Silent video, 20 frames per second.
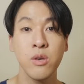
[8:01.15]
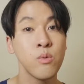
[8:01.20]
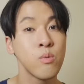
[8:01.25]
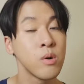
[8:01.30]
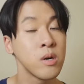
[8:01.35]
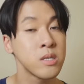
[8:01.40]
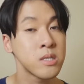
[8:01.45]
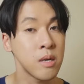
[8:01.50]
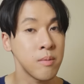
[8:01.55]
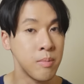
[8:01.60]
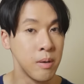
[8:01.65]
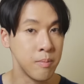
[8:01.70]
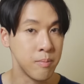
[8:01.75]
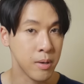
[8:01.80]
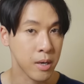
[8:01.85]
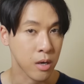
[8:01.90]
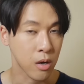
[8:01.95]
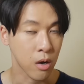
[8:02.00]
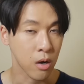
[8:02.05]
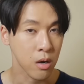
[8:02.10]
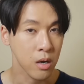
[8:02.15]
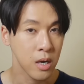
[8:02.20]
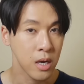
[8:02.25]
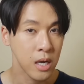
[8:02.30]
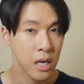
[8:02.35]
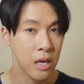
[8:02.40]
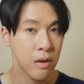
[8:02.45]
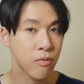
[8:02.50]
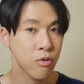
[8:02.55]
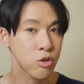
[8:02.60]
he was a bit bigger?
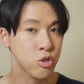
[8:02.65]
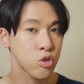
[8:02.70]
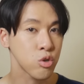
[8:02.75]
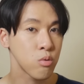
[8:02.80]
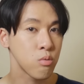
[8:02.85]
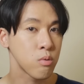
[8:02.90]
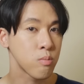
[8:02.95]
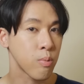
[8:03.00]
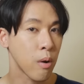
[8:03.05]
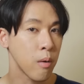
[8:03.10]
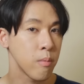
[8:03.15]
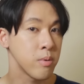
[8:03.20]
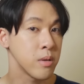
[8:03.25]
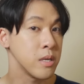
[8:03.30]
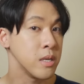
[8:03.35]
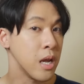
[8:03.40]
He for sure would probably